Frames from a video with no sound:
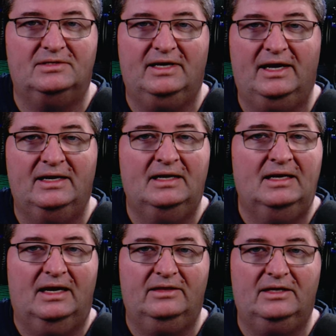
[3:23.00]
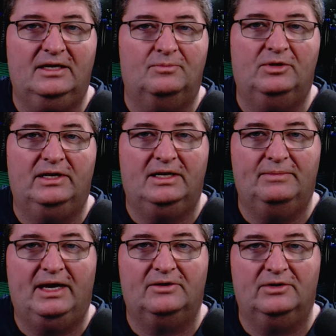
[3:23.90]
and that, I think you got plenty of
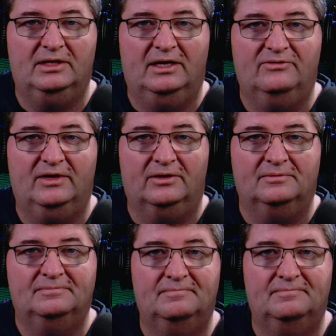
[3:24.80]
battery life here.